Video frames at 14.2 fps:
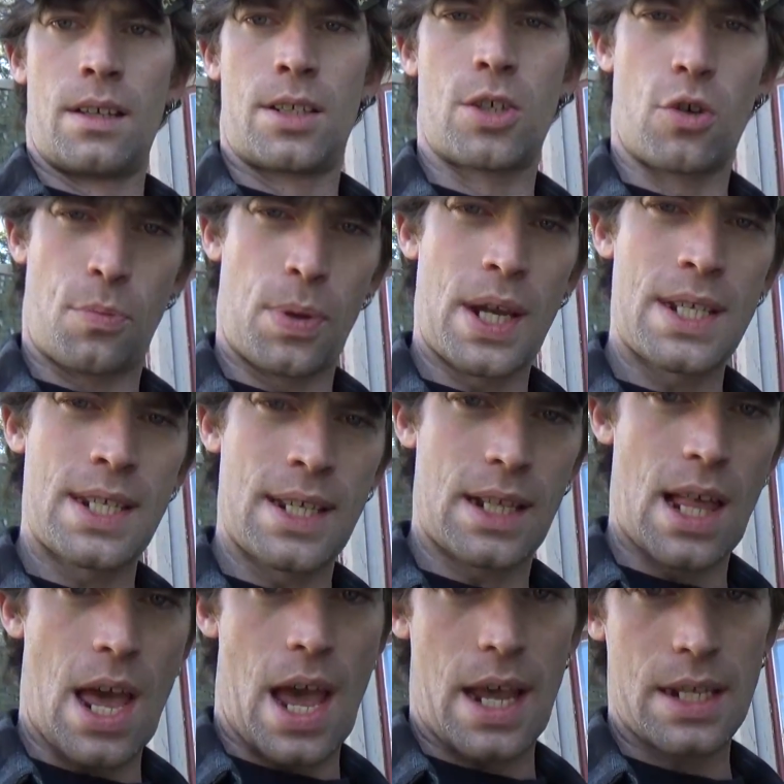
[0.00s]
So replacing the
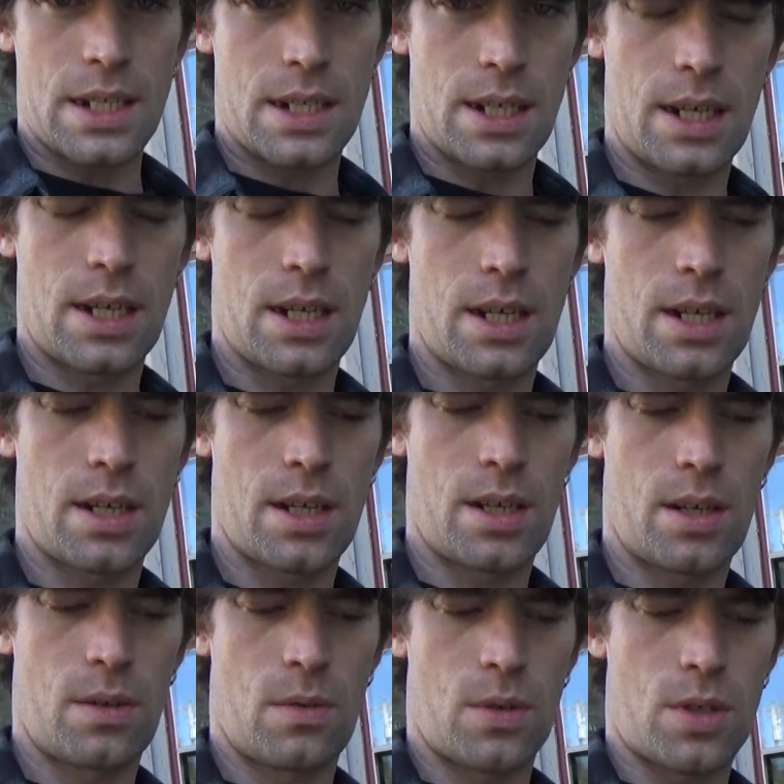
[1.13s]
glass
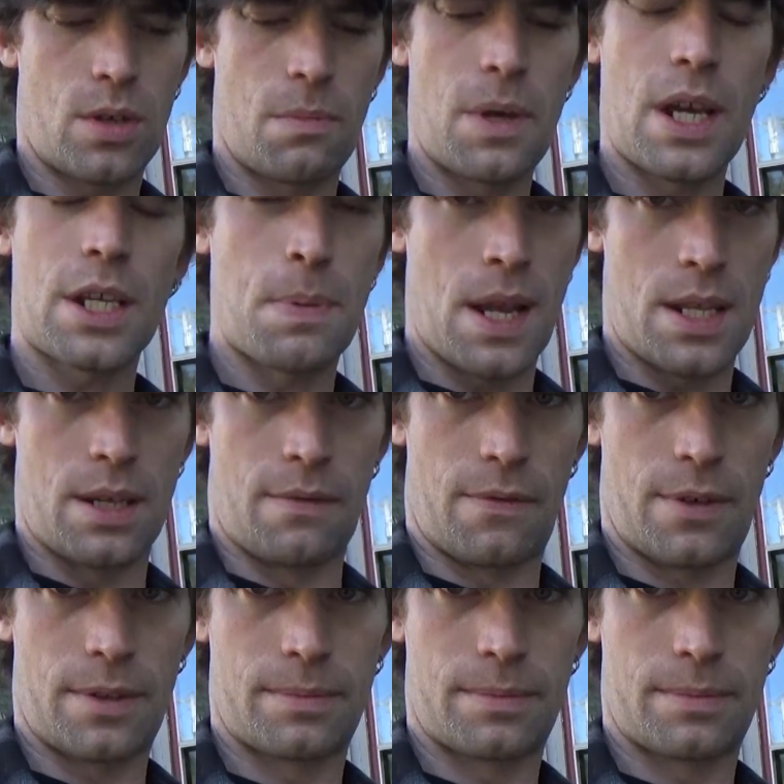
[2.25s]
was going to be expensive.